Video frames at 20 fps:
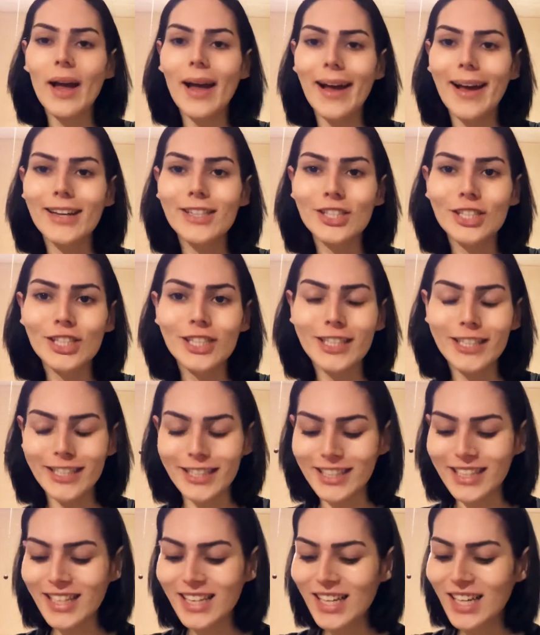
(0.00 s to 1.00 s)
ashy
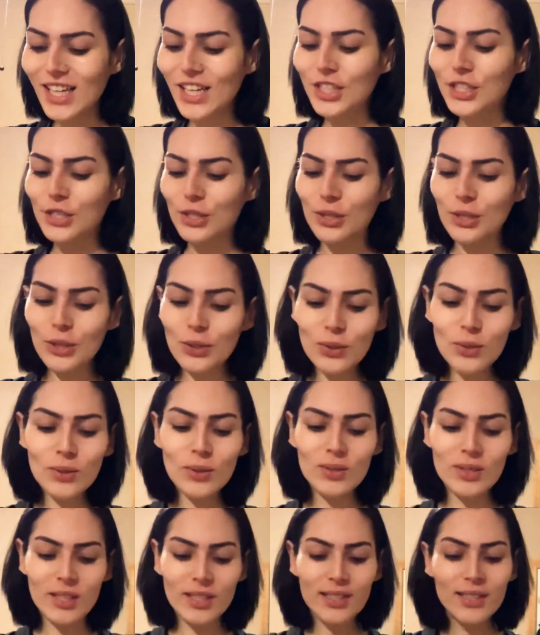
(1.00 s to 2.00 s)
and your
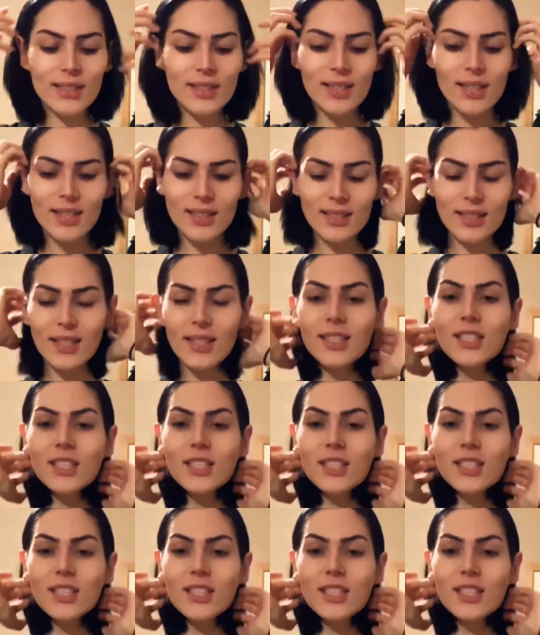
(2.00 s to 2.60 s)
cuticles are disgusting.